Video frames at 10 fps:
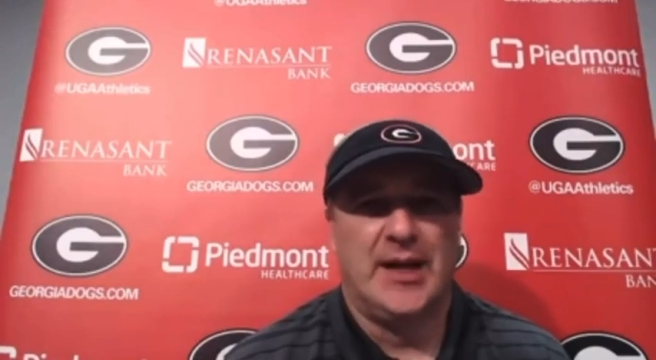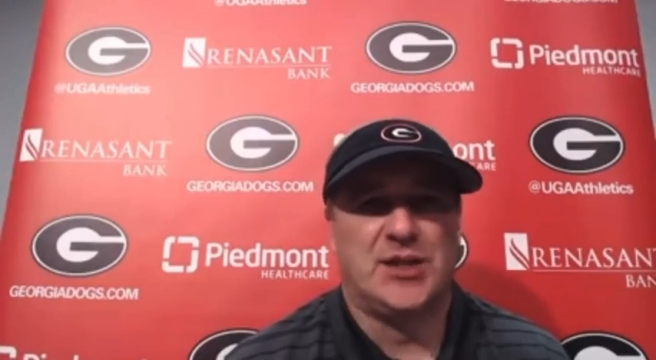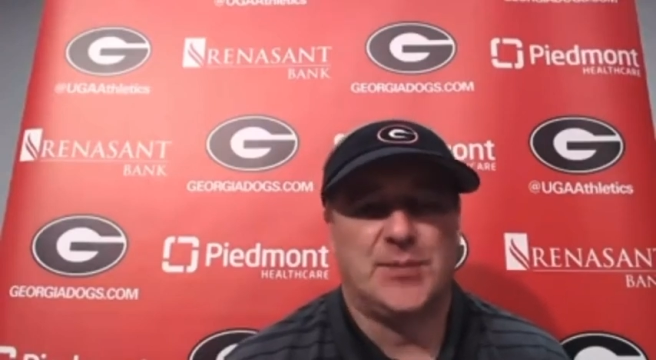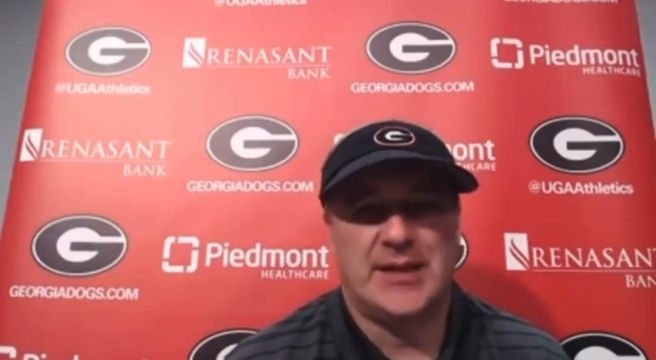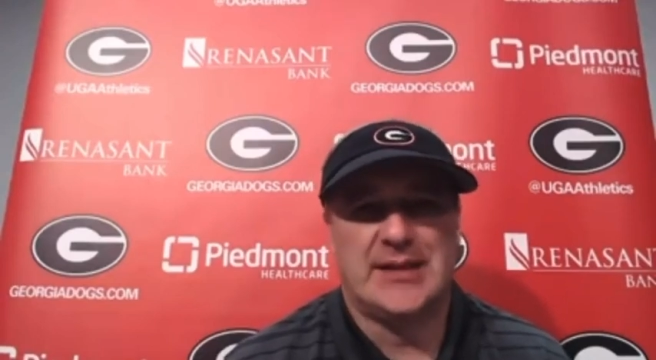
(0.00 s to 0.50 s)

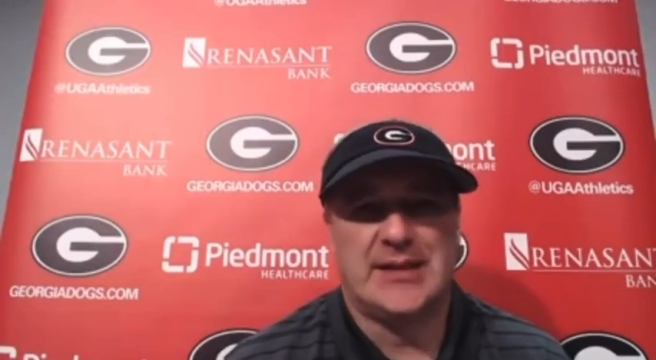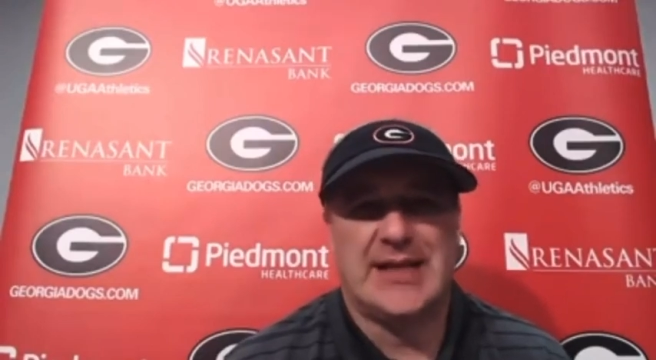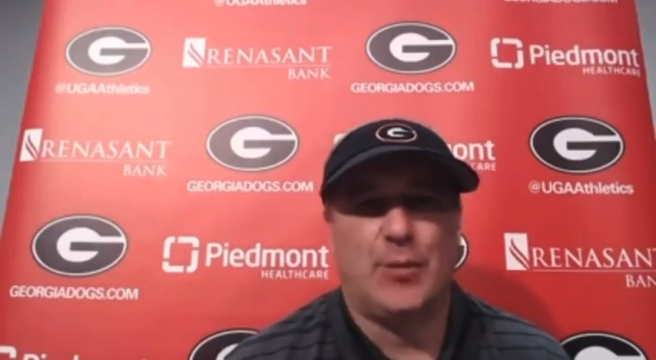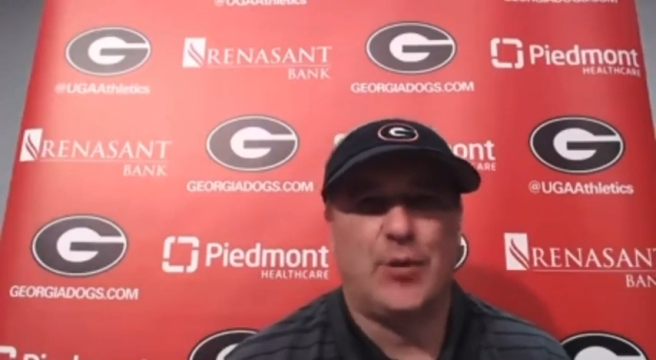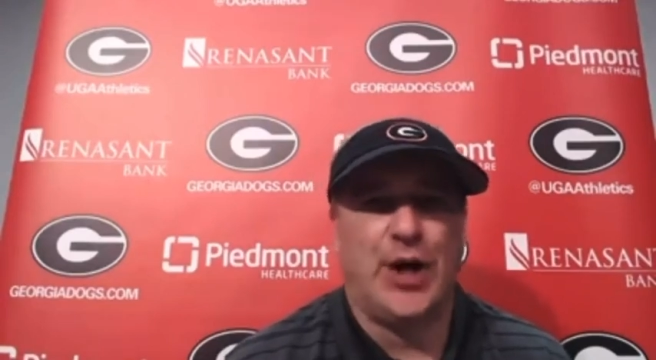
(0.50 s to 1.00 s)
and spend
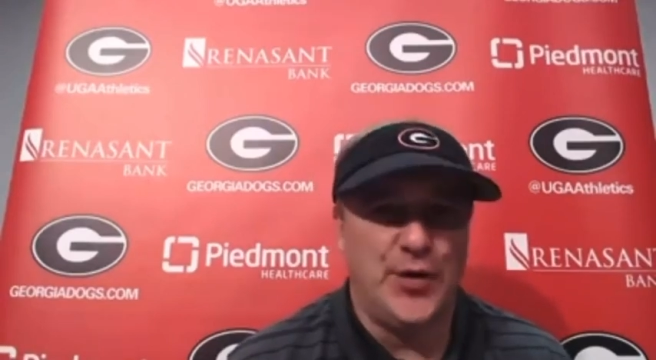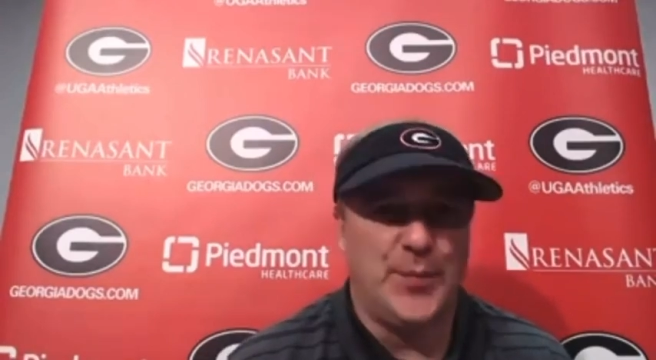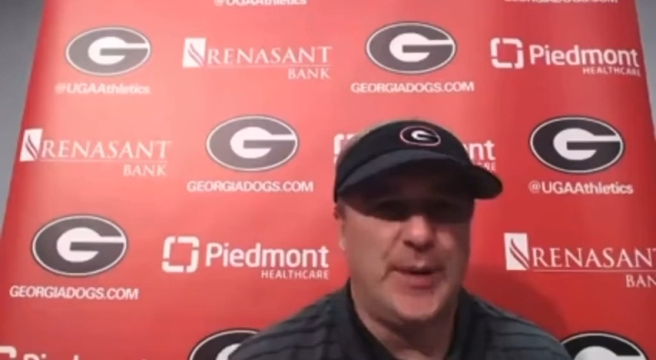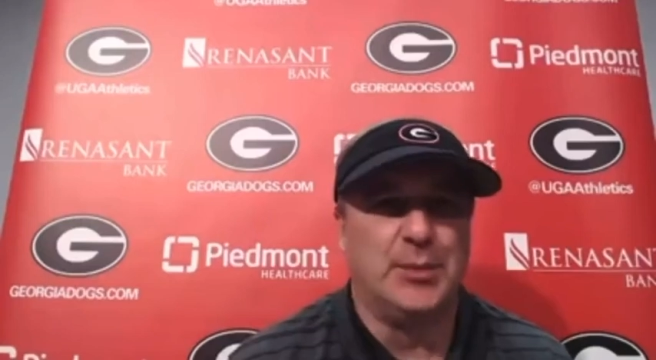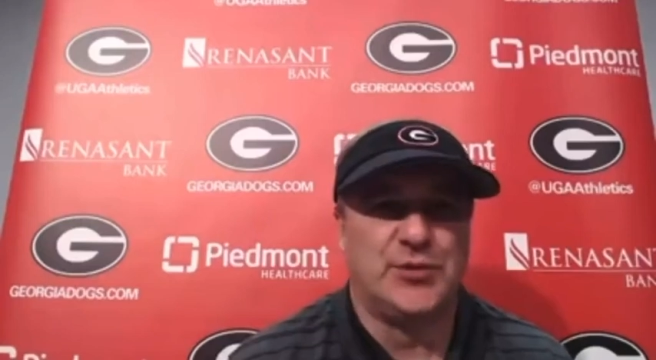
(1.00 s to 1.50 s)
time with
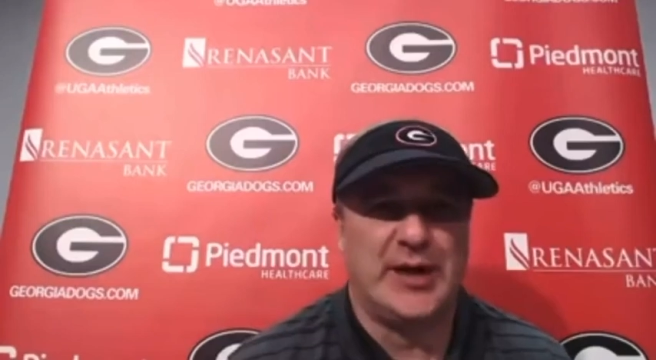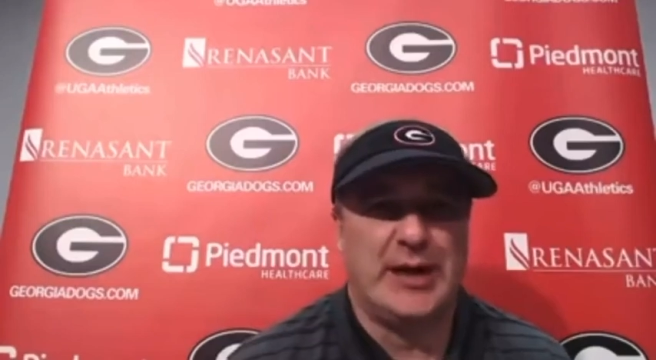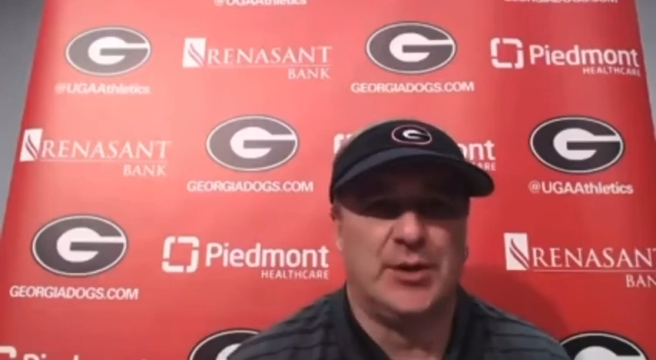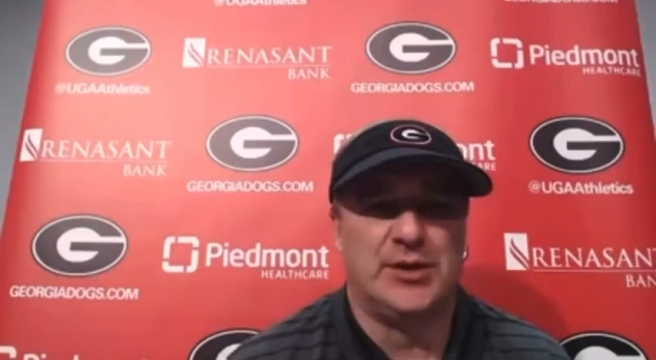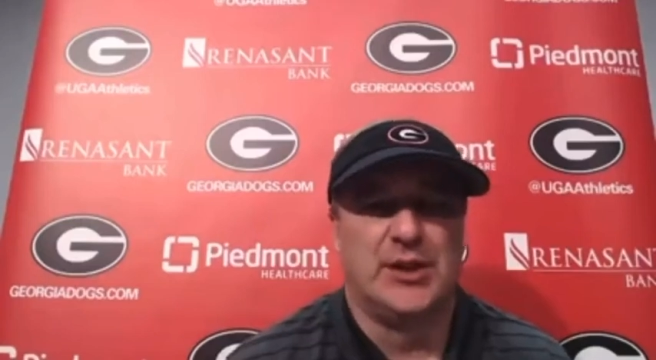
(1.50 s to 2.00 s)
other people's
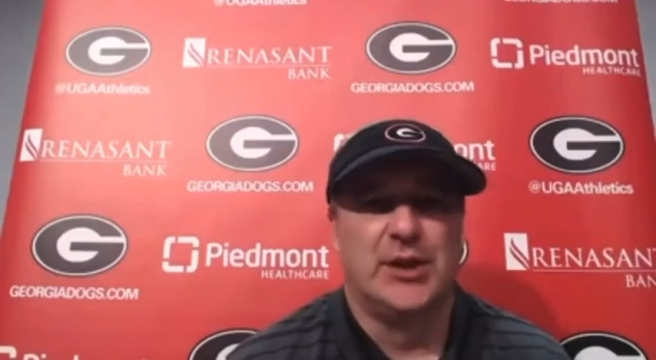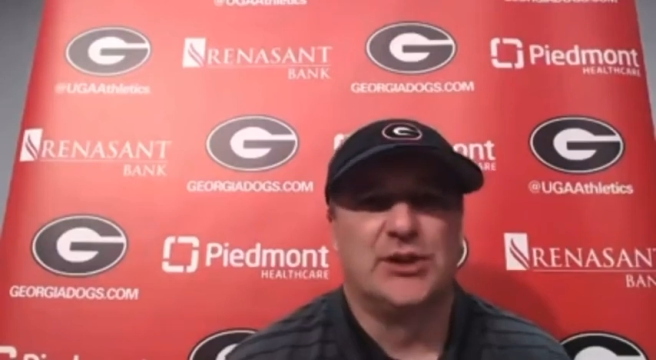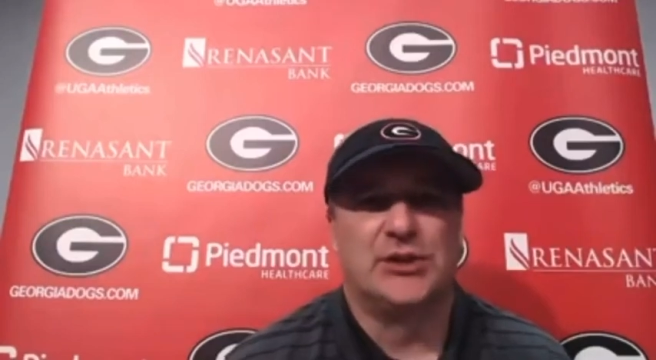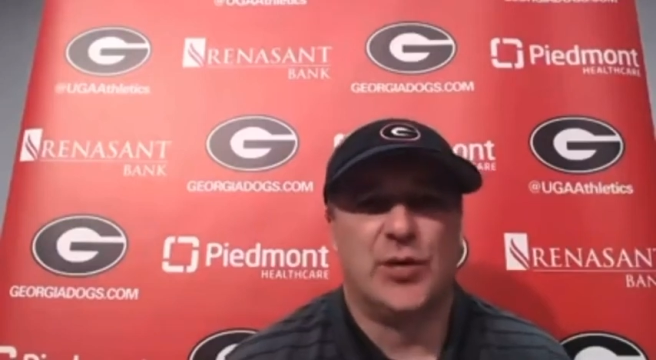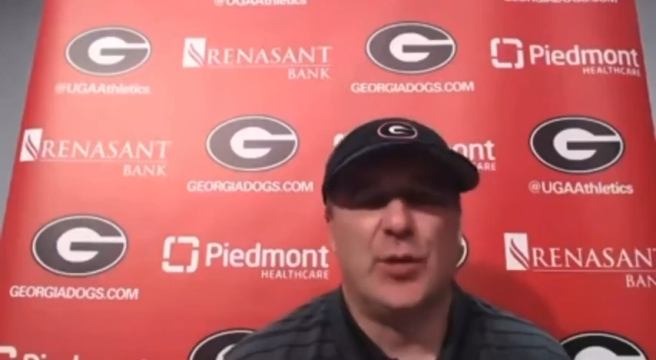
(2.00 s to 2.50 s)
families
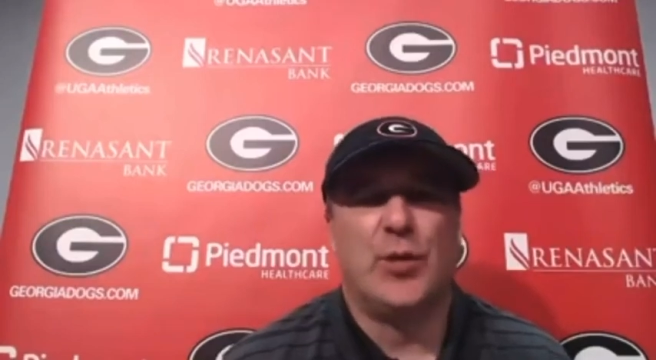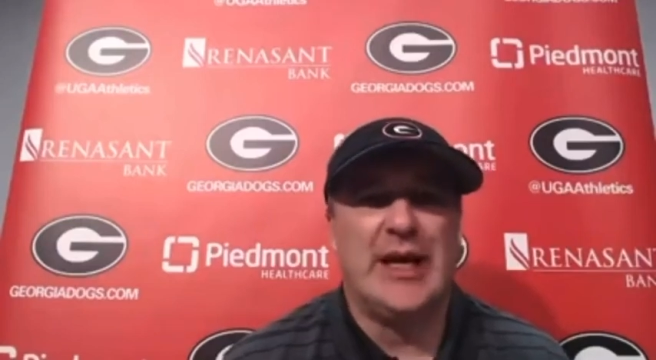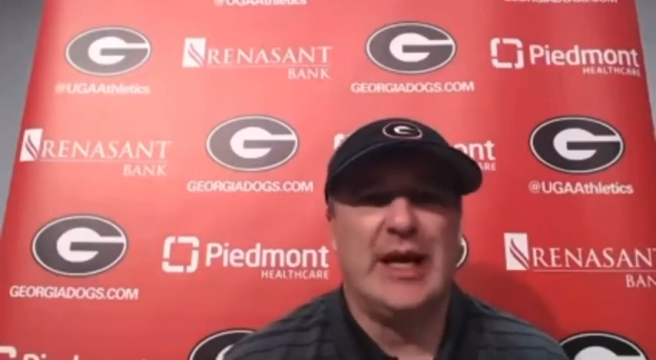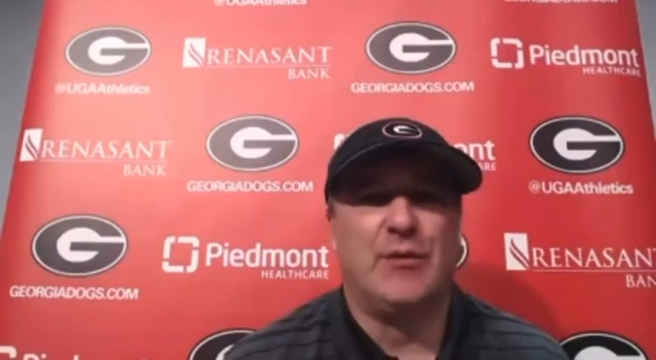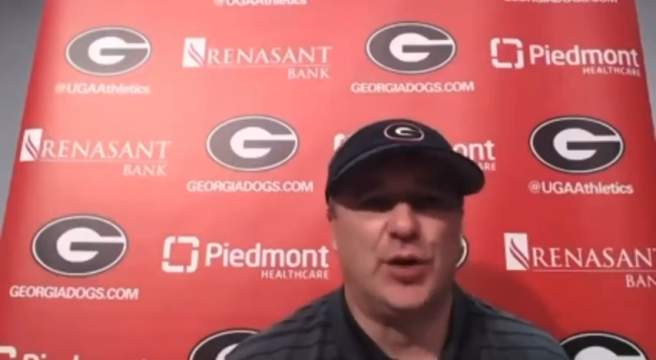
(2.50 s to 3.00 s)
so that
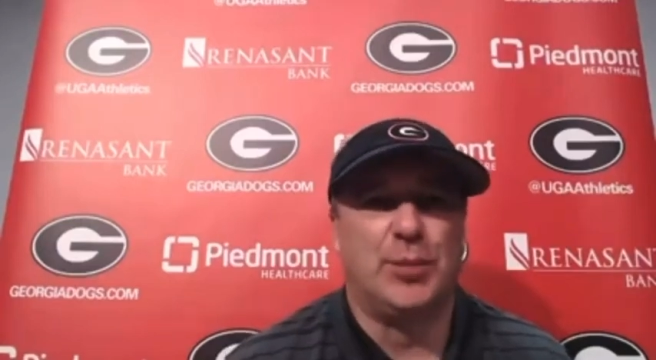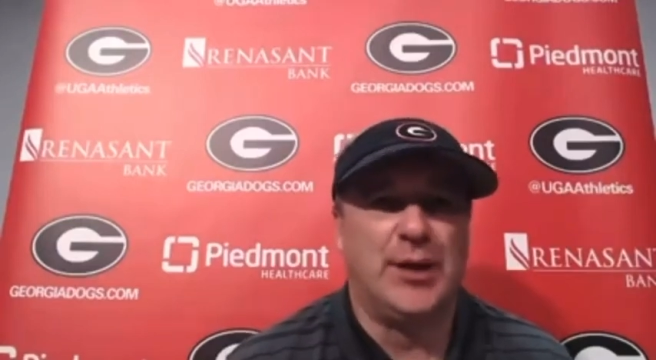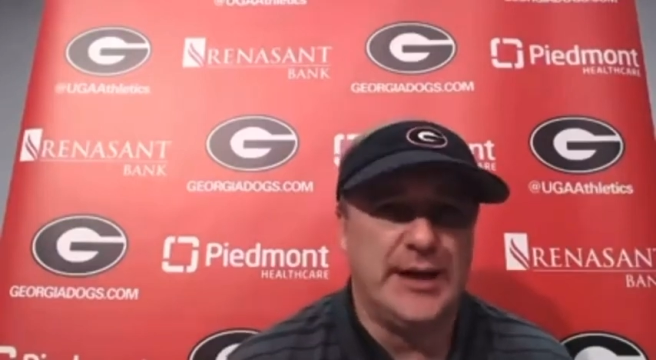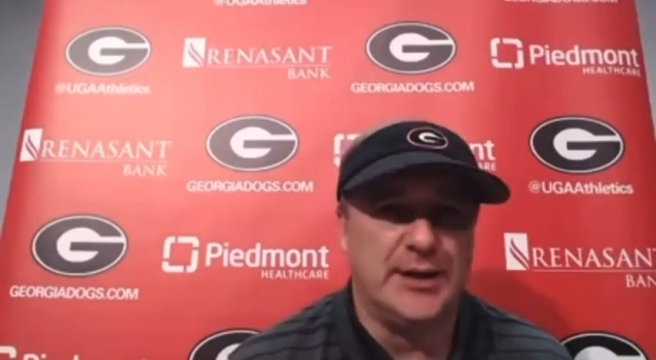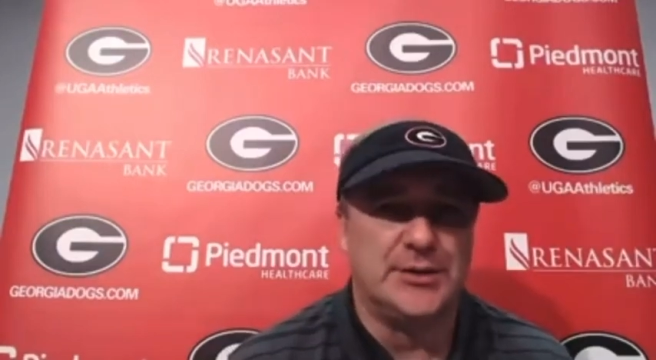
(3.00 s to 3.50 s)
we have good
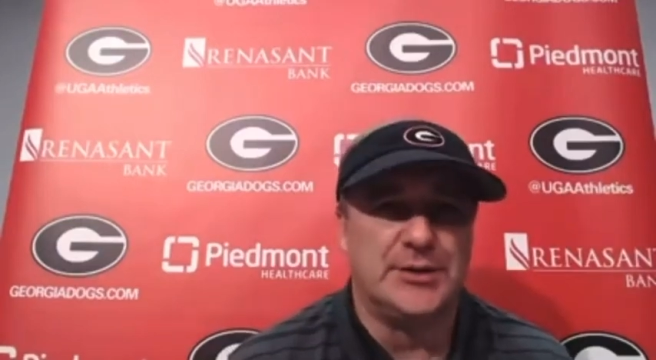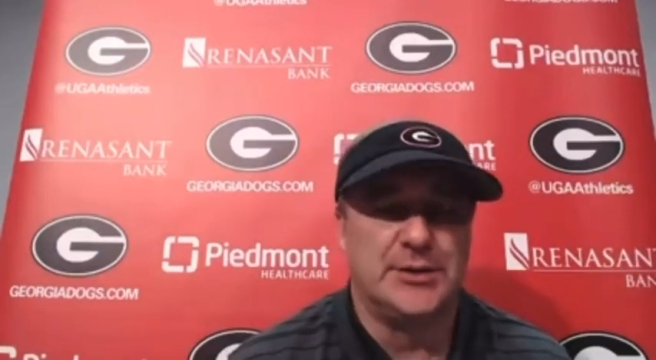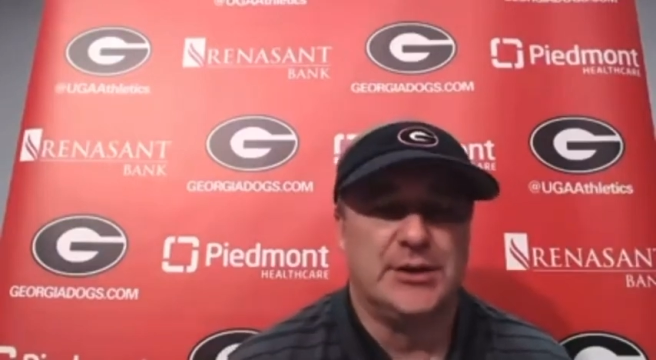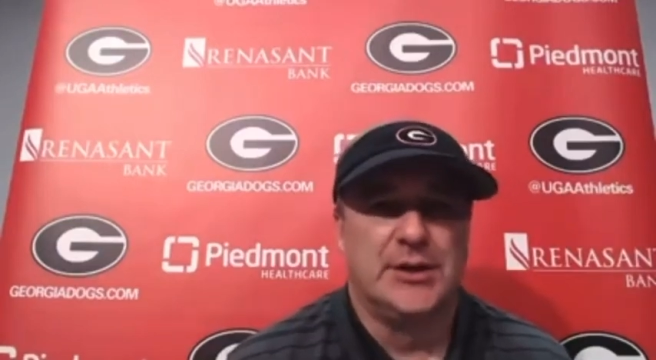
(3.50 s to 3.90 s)
players.